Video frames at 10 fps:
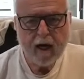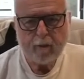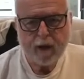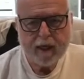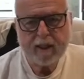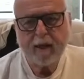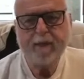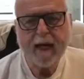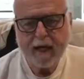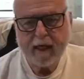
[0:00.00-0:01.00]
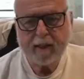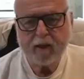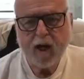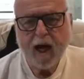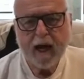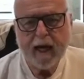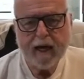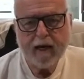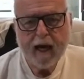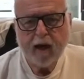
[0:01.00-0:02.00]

Please update us in,